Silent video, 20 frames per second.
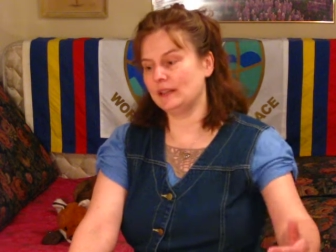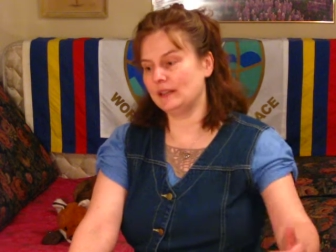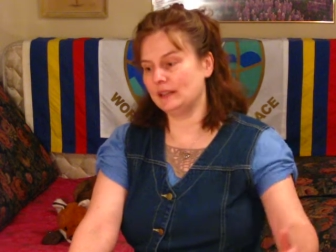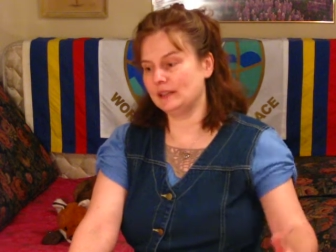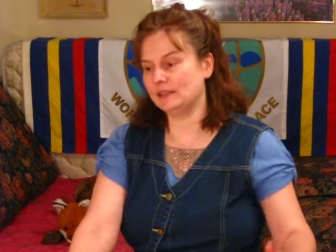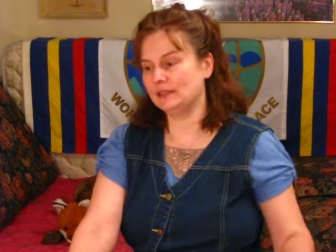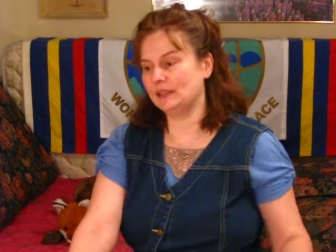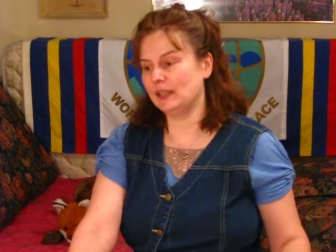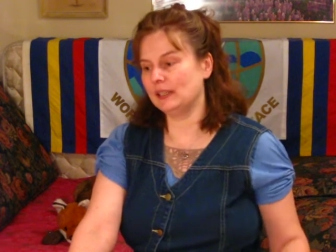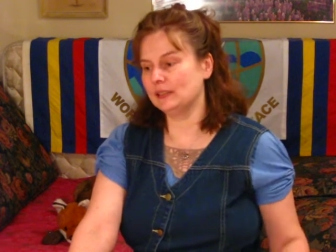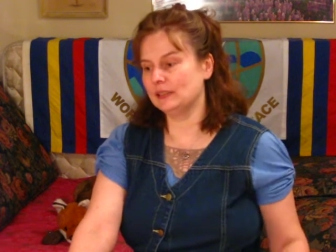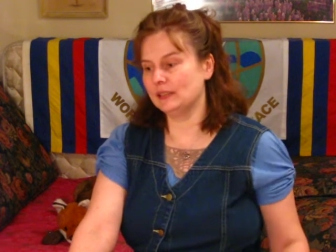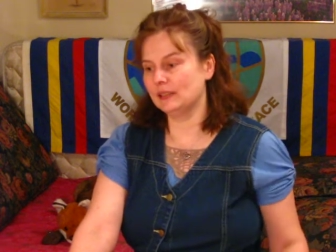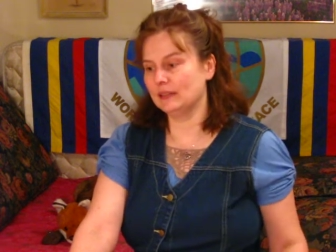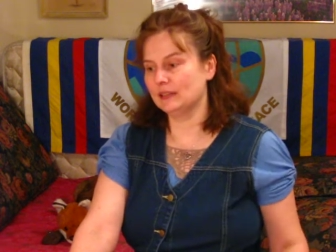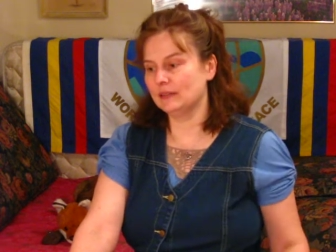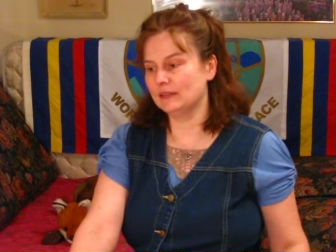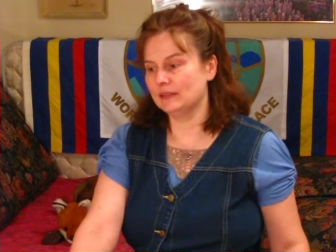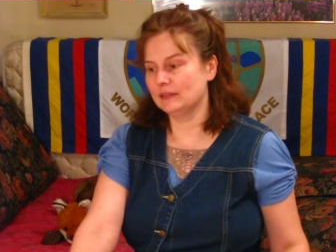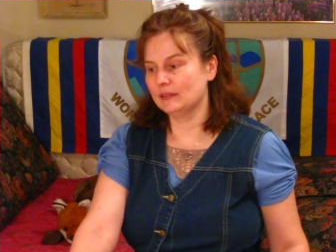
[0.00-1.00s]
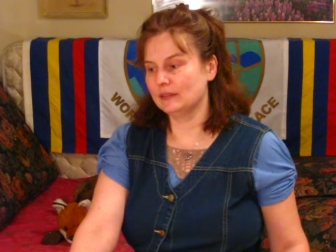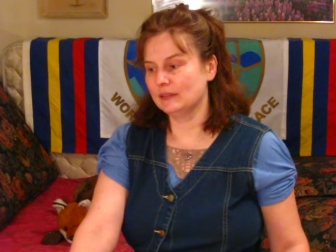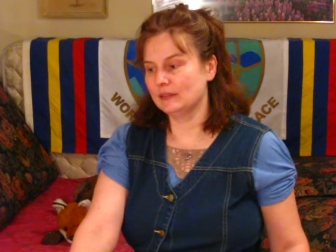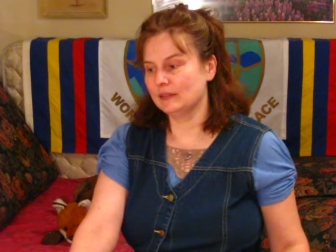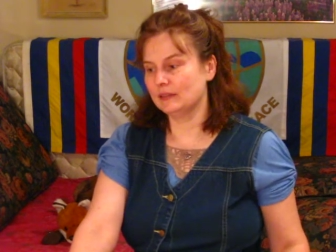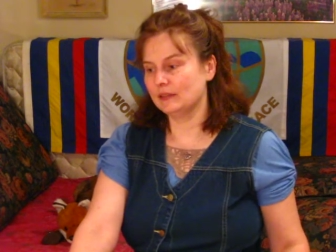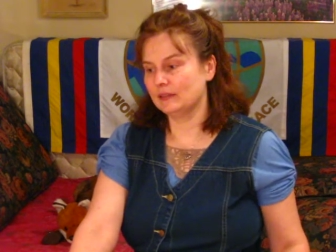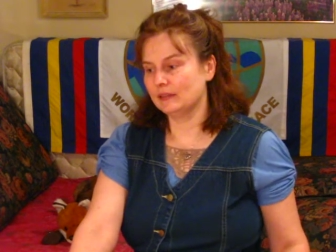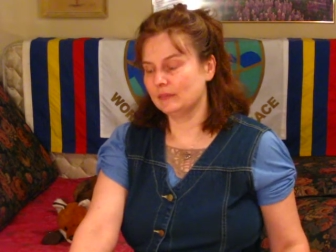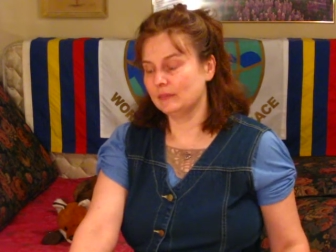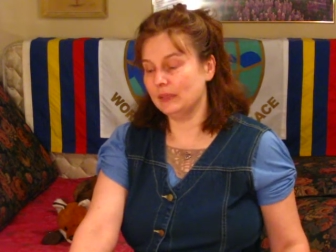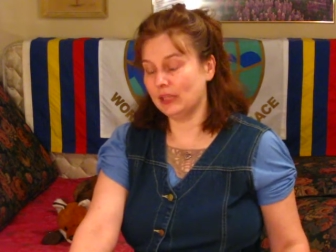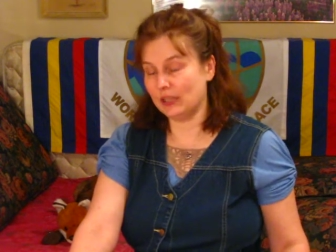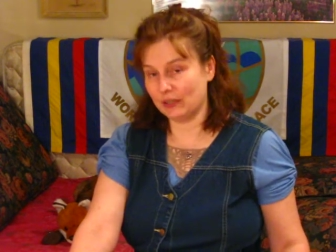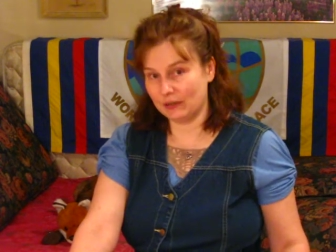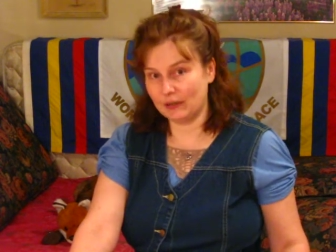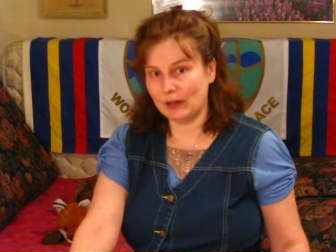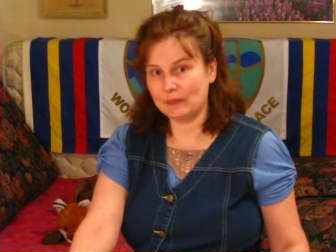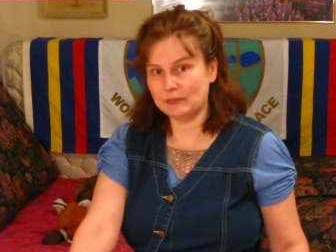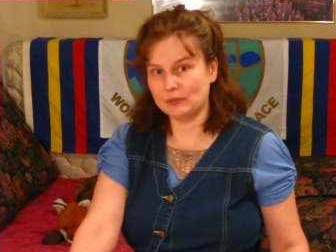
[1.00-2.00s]
are said to be
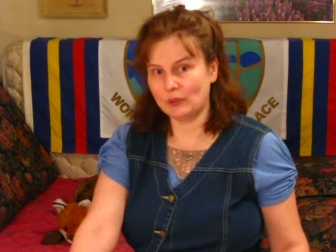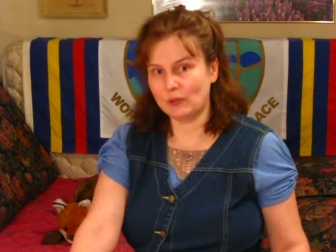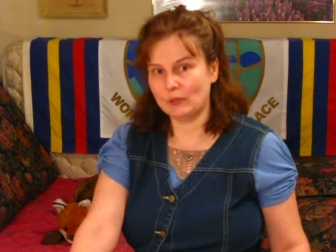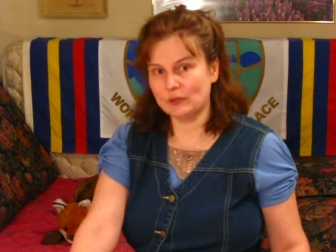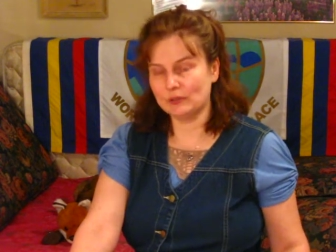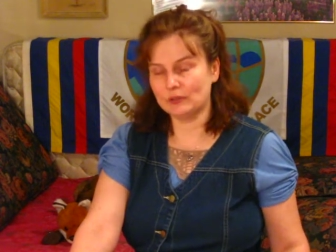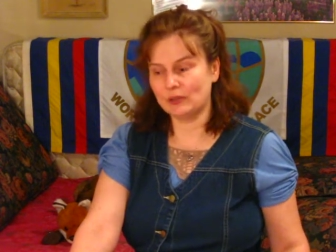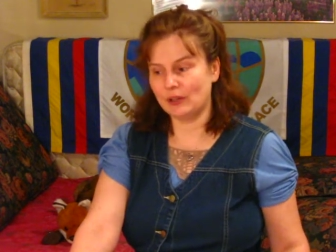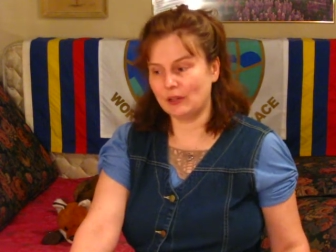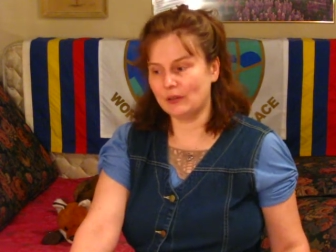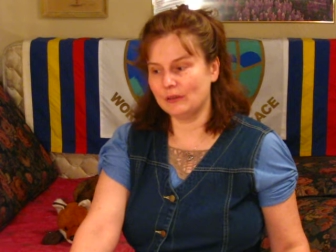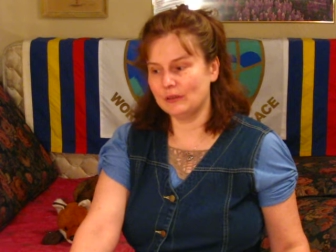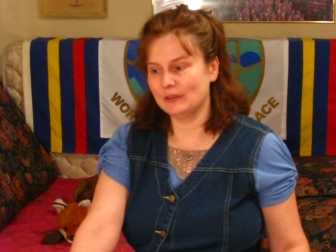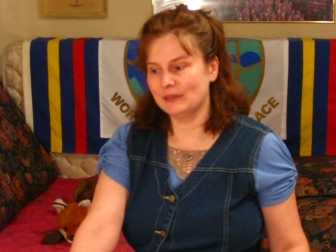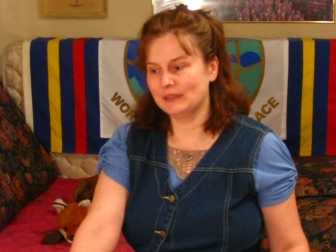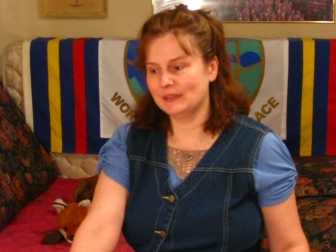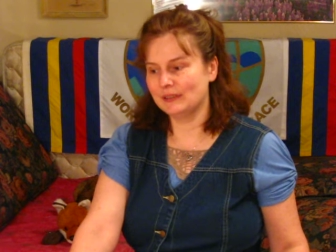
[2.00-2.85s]
corrupt also,